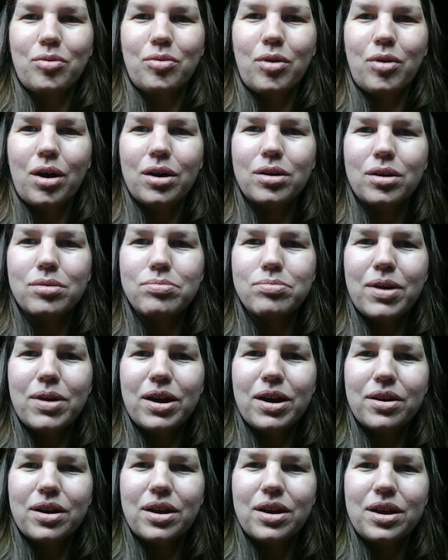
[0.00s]

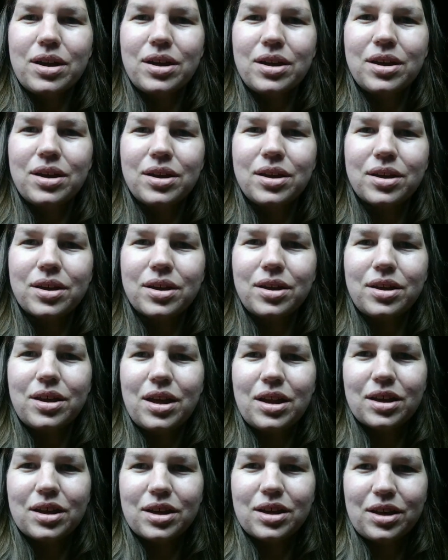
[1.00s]
Waterbury,
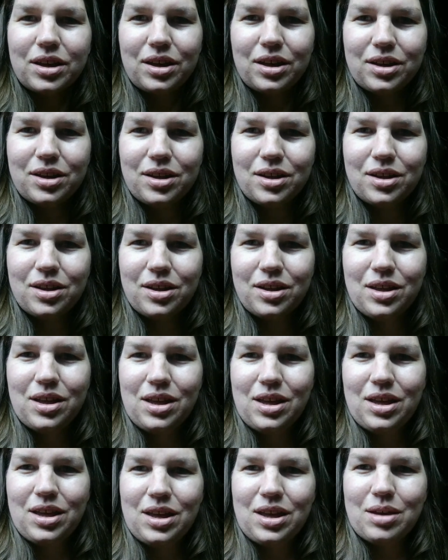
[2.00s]
Connecticut.
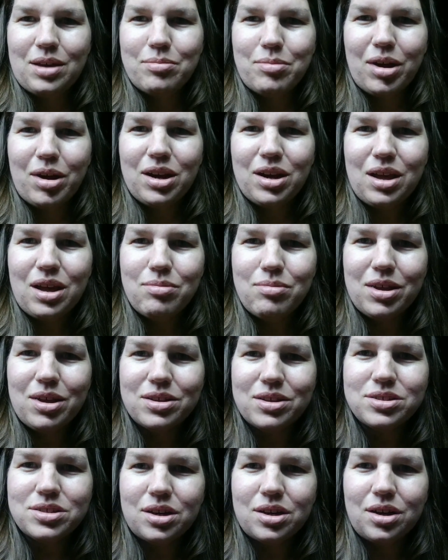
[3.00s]
And my name is
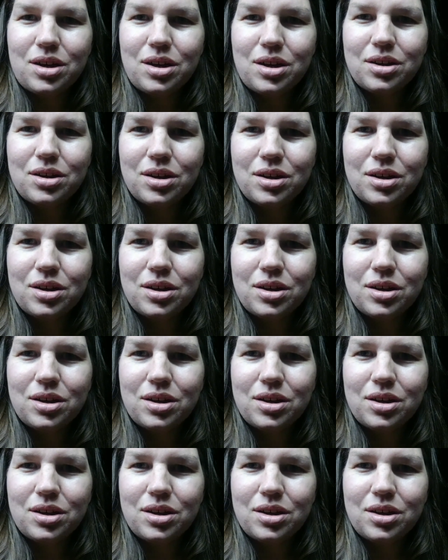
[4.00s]
John